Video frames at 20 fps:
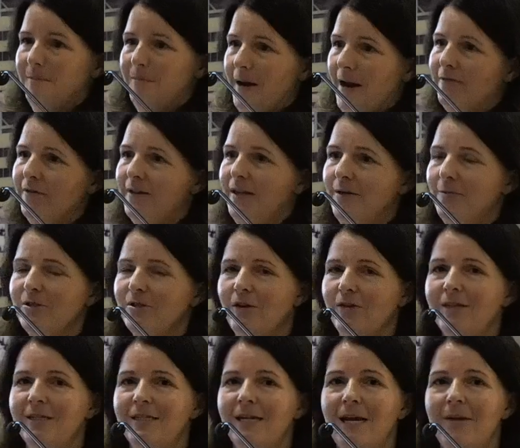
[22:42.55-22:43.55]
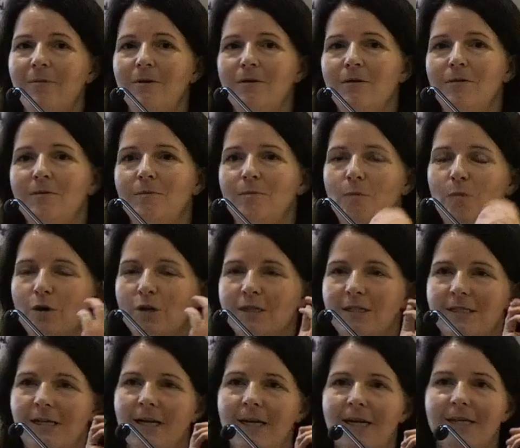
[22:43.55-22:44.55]
Everything was on the table, more
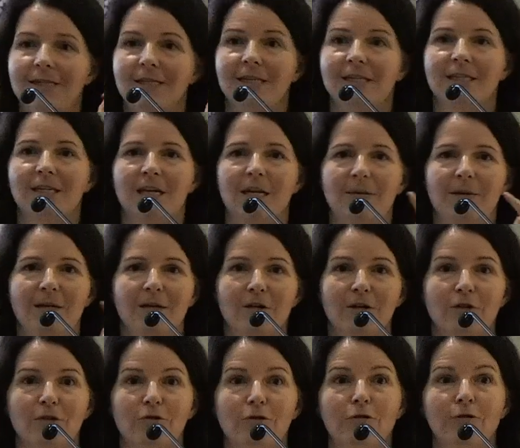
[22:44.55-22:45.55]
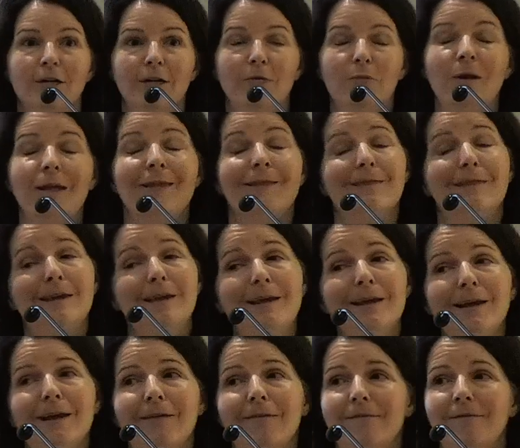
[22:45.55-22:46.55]
studies. It's going to be concluded, we
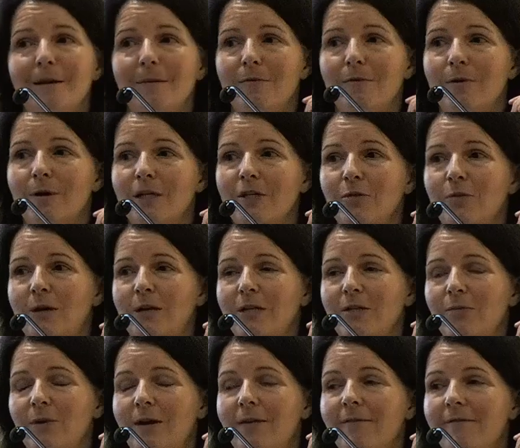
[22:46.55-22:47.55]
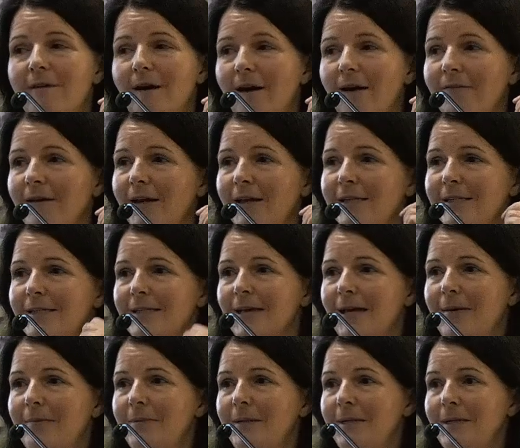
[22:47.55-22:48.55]
think, at February 2025
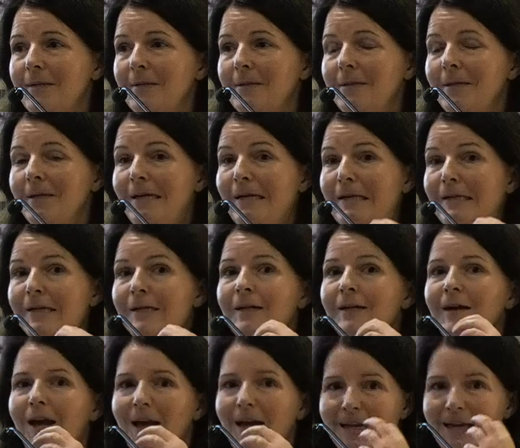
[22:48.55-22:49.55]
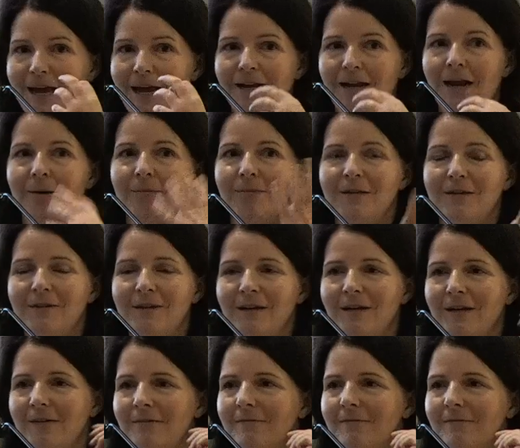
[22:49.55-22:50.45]
ACIP. Again, I'm leaving it